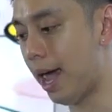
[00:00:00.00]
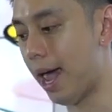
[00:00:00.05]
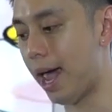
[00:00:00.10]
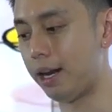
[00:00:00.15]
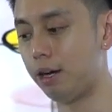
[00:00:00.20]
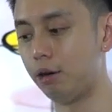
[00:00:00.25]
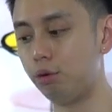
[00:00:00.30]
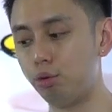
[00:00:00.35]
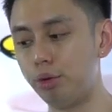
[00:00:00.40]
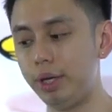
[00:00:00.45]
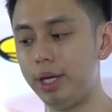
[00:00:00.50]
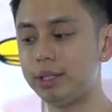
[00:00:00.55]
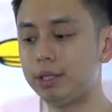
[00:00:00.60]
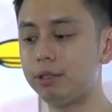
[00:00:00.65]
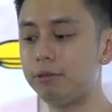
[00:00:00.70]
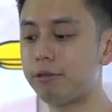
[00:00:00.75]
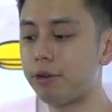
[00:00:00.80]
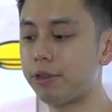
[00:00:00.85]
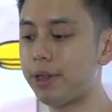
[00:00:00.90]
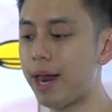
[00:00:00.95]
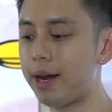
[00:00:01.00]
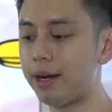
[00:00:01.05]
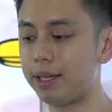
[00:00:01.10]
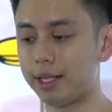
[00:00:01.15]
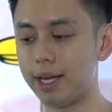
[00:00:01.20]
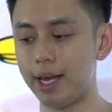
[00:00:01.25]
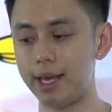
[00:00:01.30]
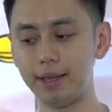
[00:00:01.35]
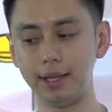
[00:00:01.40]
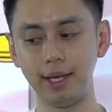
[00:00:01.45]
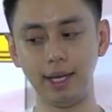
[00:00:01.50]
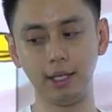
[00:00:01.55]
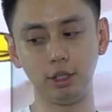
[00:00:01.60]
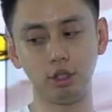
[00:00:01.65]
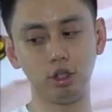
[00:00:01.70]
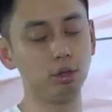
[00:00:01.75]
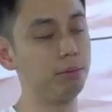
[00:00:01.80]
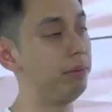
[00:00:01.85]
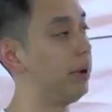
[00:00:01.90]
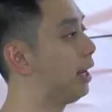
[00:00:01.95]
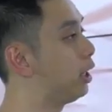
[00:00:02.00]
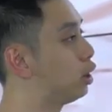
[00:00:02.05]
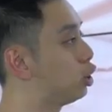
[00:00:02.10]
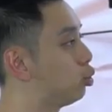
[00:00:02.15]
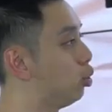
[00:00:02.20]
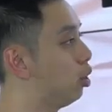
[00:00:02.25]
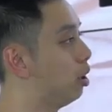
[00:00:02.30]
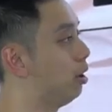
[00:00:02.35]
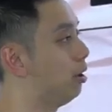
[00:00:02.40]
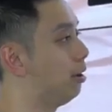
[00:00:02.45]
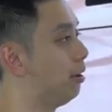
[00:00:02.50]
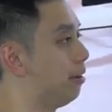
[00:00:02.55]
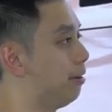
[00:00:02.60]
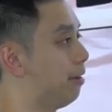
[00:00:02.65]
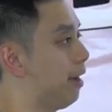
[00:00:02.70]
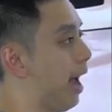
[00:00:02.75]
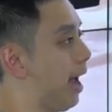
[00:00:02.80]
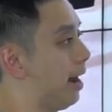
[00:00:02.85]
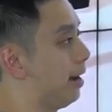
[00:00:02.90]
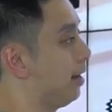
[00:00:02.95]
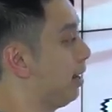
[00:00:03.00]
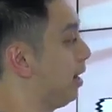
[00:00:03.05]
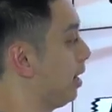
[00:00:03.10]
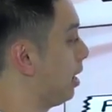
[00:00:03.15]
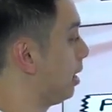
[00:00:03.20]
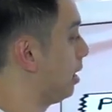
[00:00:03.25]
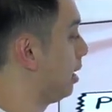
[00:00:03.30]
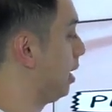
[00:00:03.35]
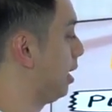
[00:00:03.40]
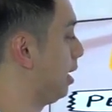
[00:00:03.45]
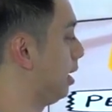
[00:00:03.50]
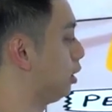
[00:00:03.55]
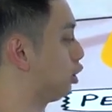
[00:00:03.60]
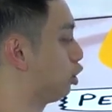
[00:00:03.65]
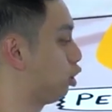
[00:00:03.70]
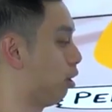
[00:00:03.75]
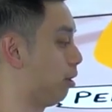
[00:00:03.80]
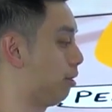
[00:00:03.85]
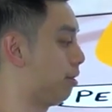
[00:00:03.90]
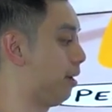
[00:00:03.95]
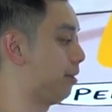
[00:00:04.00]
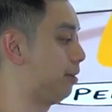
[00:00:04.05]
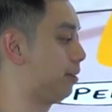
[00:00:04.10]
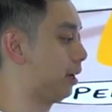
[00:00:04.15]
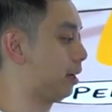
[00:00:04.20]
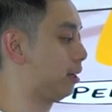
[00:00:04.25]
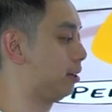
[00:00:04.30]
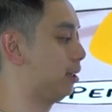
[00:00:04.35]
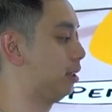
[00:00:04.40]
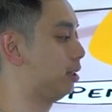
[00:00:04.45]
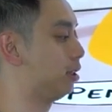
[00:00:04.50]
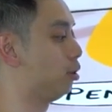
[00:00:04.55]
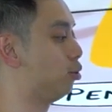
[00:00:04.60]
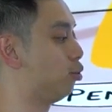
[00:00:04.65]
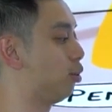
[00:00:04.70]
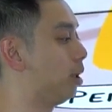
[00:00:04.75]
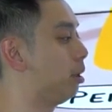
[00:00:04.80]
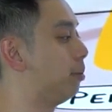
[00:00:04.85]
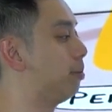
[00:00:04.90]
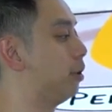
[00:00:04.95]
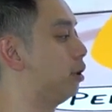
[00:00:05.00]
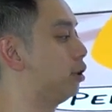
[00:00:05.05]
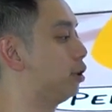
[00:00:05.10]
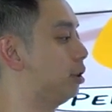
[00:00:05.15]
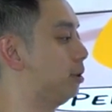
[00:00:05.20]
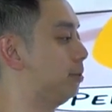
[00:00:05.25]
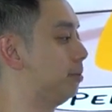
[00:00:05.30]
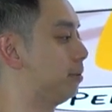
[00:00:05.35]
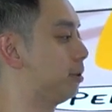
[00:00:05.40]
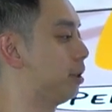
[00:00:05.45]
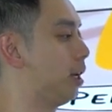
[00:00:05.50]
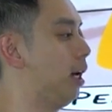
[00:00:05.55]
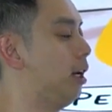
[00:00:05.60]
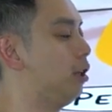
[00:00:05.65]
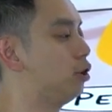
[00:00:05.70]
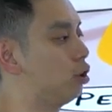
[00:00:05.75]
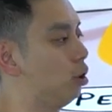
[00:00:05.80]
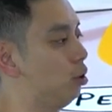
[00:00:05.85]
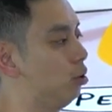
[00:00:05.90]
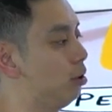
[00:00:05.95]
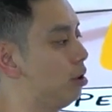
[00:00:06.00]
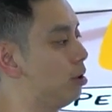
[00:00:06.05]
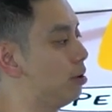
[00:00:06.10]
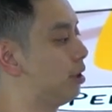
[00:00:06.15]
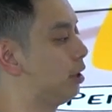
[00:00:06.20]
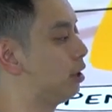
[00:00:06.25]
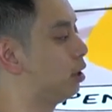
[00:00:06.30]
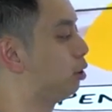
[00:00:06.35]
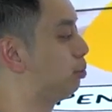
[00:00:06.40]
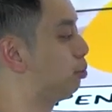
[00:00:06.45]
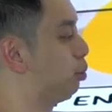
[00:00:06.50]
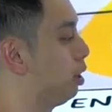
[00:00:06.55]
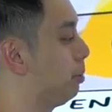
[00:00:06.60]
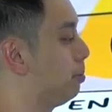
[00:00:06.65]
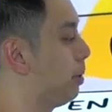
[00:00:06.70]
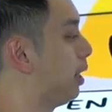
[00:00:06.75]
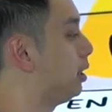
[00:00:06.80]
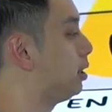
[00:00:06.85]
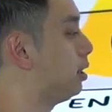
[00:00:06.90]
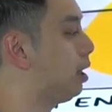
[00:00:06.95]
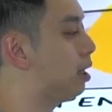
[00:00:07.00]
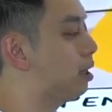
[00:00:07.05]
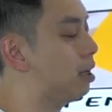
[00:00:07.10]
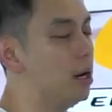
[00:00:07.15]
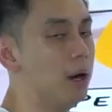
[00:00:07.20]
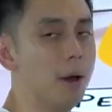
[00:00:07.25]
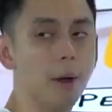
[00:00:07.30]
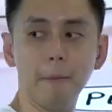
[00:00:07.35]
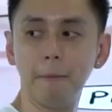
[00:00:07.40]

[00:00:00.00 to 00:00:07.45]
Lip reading: And the reason for that again is to make sure that it is authentic. This is a real person, okay? So this is pretty basic.